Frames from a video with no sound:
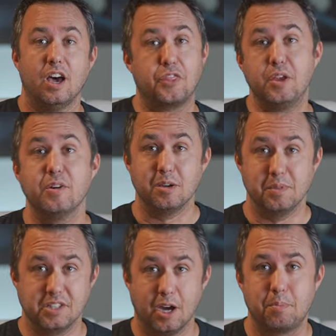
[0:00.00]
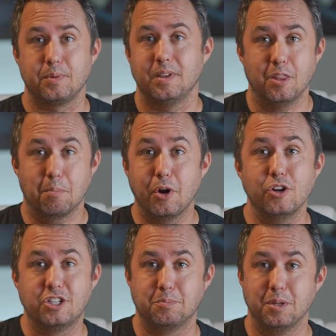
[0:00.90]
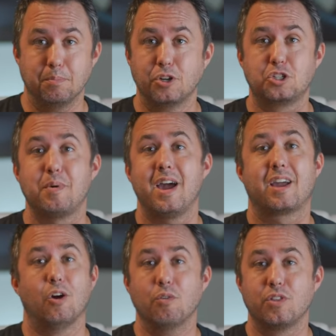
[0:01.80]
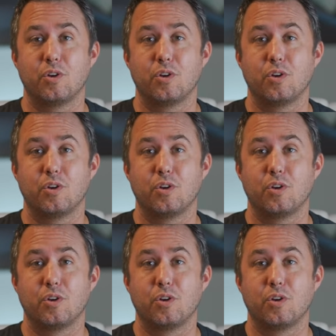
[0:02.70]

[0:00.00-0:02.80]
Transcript: Ethereum is up, and the merge has been pushed back over the